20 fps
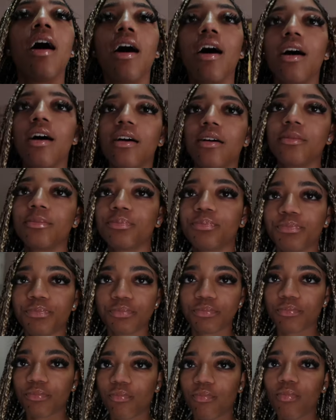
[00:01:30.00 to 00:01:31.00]

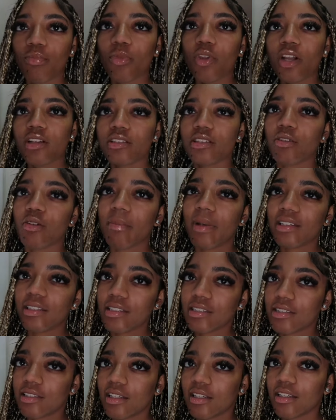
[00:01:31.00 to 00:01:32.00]
So we're about to
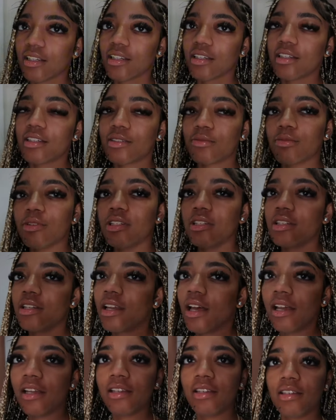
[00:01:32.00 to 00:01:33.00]
get something to eat because we did
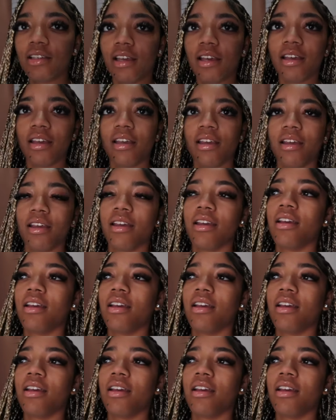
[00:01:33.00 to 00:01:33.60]
not eat yet.